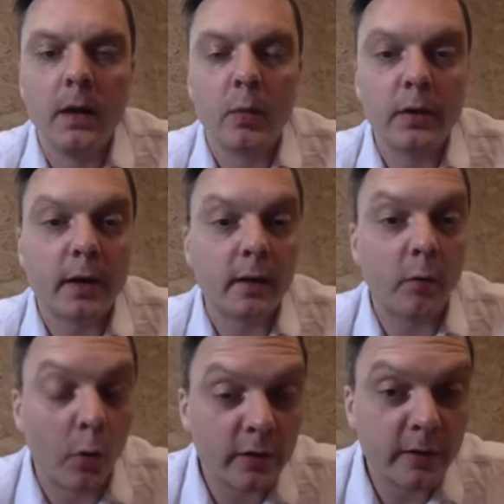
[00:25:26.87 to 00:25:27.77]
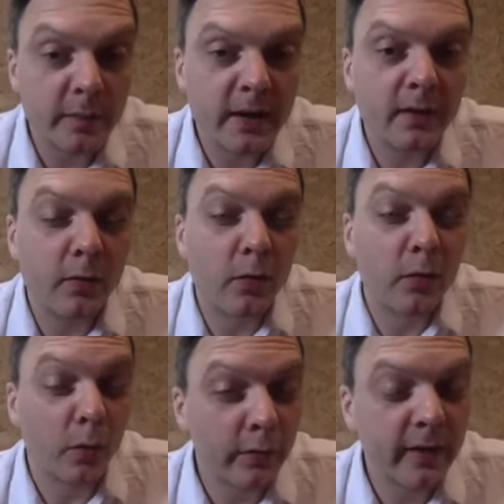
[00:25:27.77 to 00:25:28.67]
What kind of origin bean
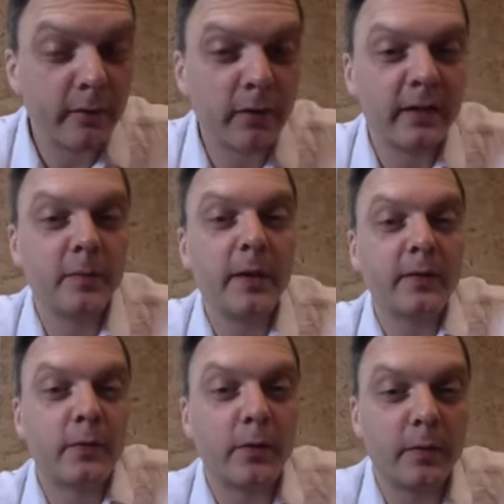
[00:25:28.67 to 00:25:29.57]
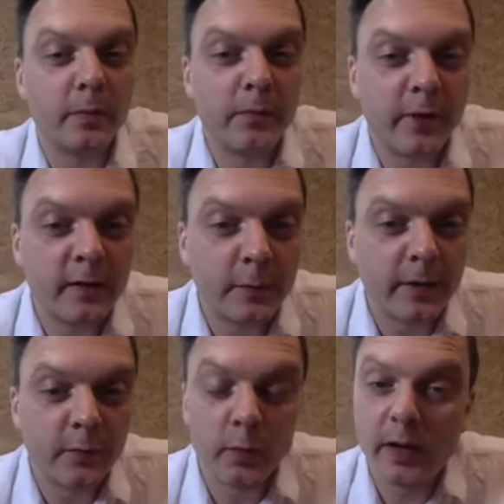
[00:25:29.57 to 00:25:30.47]
or roast level is best for French
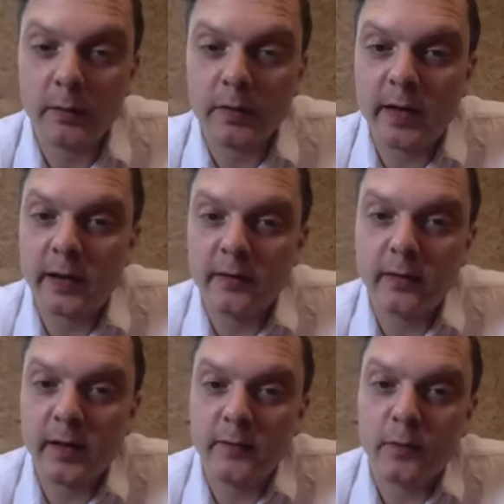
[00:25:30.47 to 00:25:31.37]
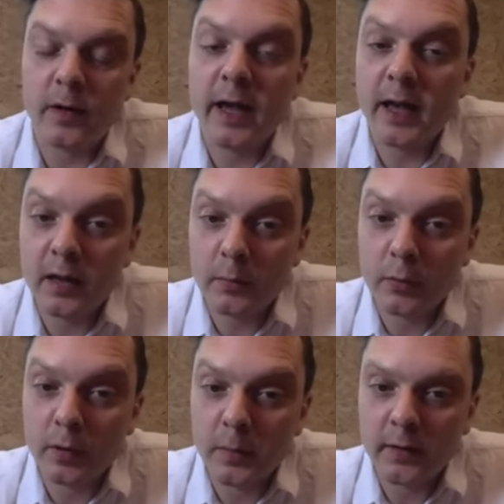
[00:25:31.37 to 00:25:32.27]
press? Well, I would answer that for any
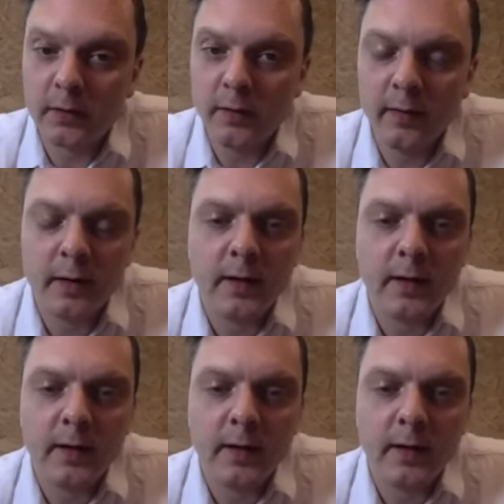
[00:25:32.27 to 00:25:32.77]
brewing method.